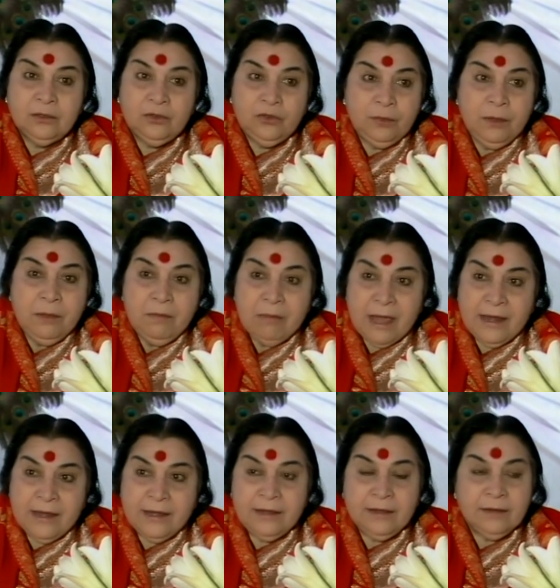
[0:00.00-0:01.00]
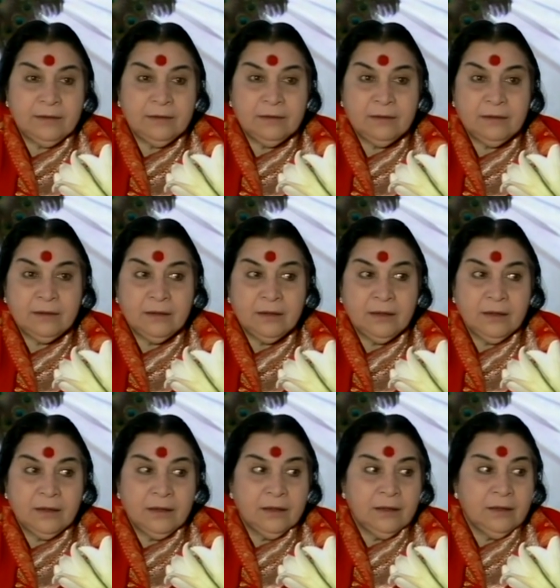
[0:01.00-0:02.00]
to be manly,
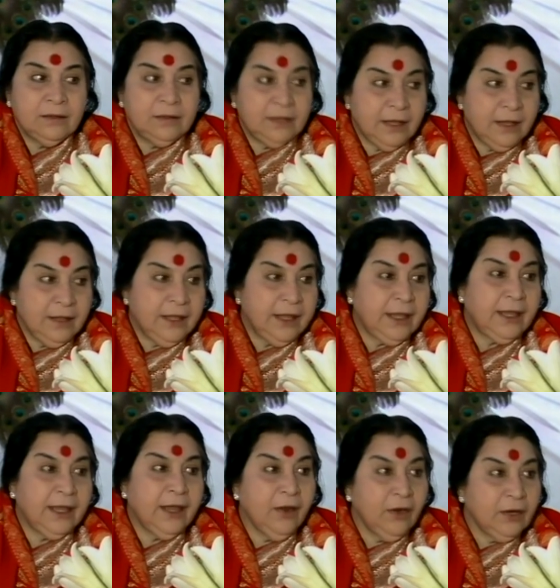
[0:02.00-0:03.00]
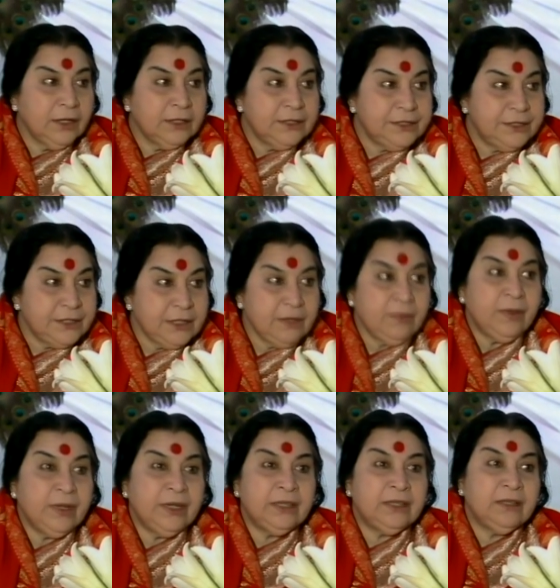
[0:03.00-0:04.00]
then they cannot achieve
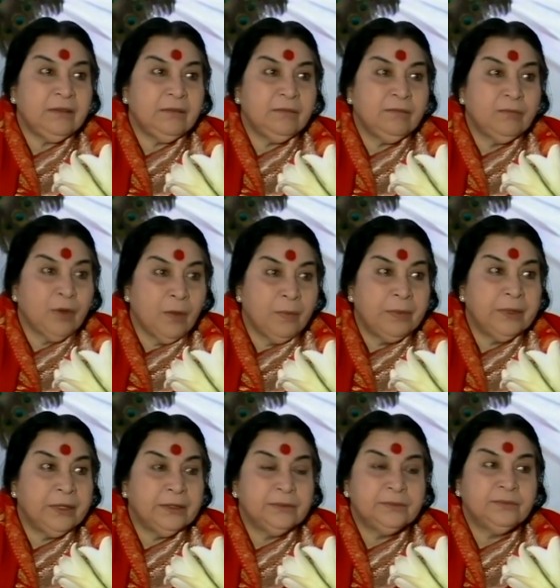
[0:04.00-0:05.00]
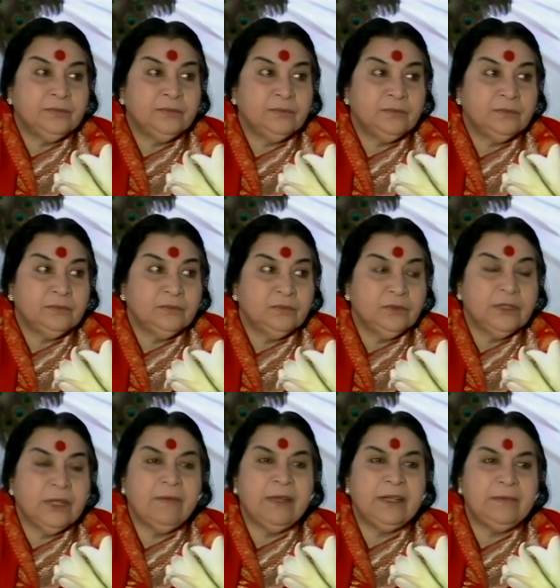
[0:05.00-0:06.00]
anything proper. We
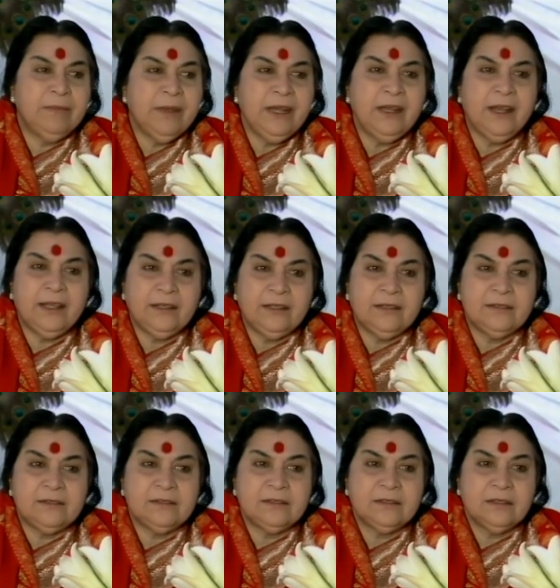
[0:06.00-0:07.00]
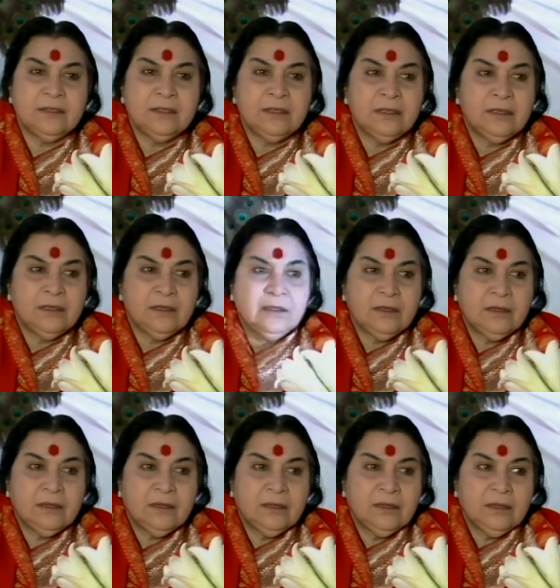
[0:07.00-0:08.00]
have had many like this.
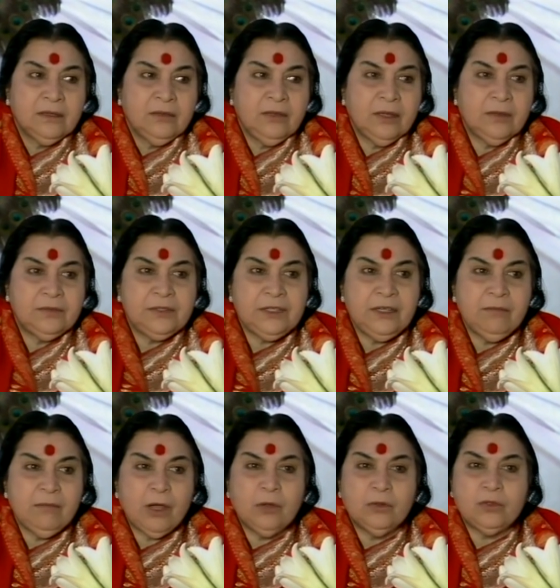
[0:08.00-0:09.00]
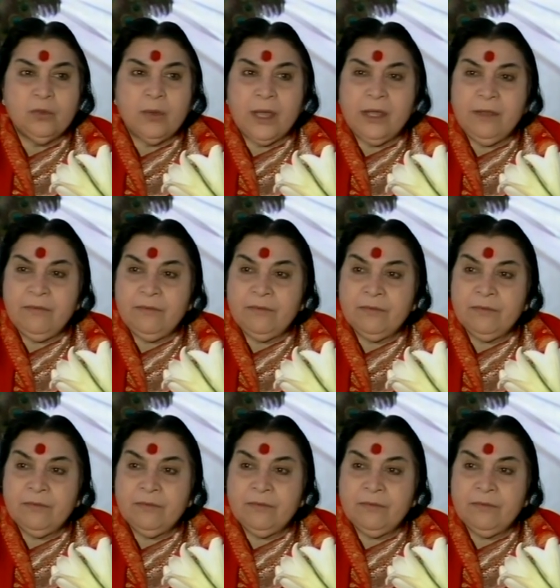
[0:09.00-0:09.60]
You have seen Mao's wife.